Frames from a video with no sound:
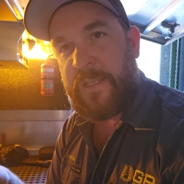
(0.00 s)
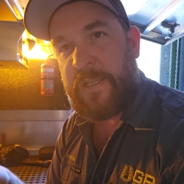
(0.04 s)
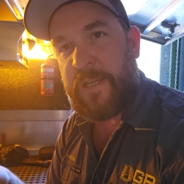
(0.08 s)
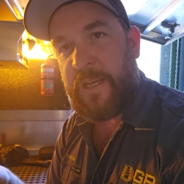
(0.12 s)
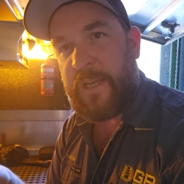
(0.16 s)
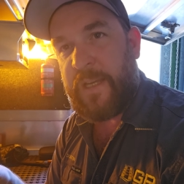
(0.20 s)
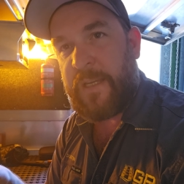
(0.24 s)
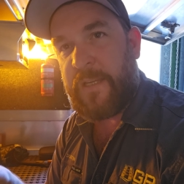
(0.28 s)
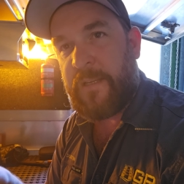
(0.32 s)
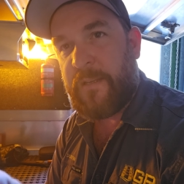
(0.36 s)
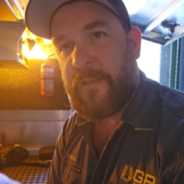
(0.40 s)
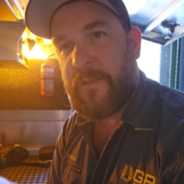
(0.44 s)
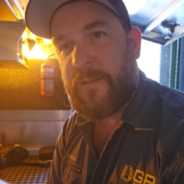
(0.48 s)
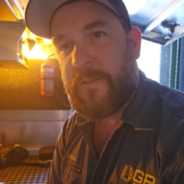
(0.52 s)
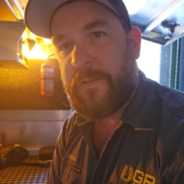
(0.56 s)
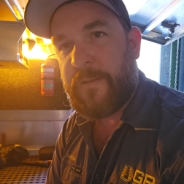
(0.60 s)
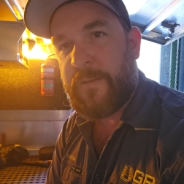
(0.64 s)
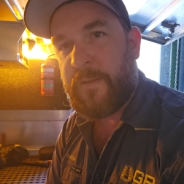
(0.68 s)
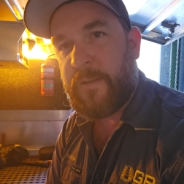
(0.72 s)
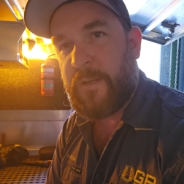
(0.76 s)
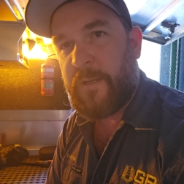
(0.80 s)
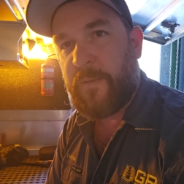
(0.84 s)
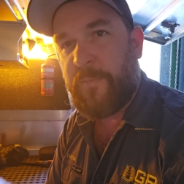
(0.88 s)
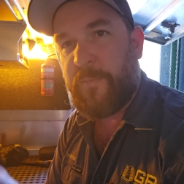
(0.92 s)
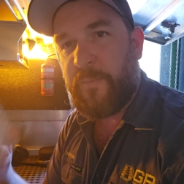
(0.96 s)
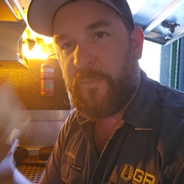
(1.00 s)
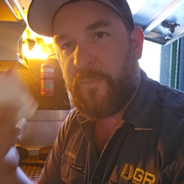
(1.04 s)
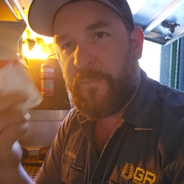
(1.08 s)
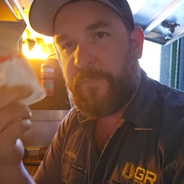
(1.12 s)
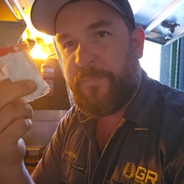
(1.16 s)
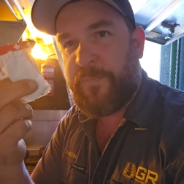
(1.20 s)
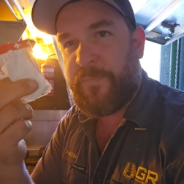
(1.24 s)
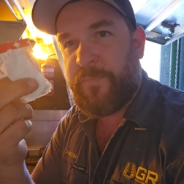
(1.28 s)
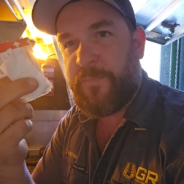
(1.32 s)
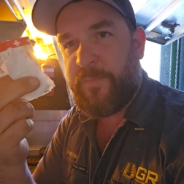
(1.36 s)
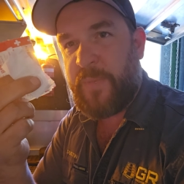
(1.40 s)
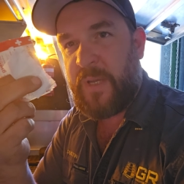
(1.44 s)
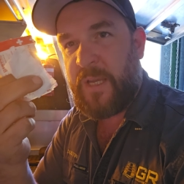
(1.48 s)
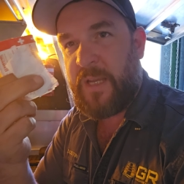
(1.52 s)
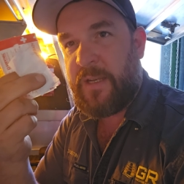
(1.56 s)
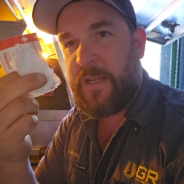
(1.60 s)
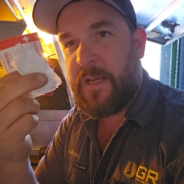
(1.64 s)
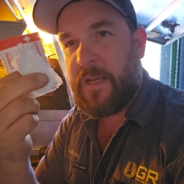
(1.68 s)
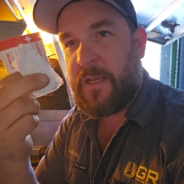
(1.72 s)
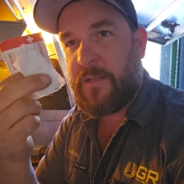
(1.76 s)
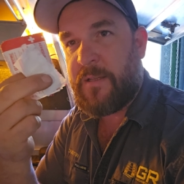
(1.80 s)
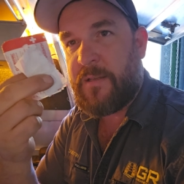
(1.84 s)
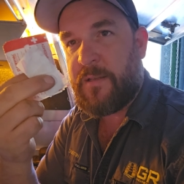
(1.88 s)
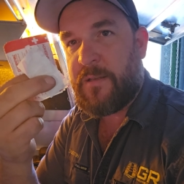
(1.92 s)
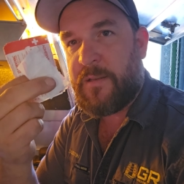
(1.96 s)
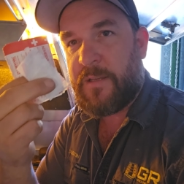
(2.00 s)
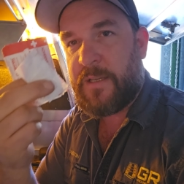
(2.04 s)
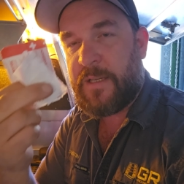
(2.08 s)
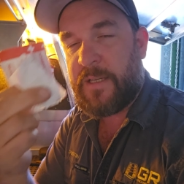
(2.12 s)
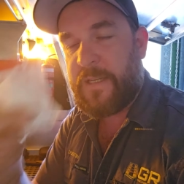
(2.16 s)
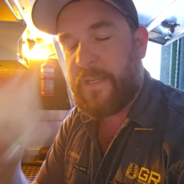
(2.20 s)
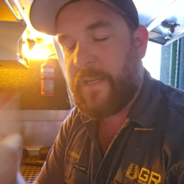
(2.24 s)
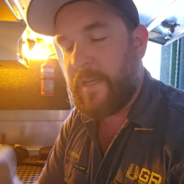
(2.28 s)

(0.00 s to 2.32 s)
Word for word: a day, uh, band-aids in a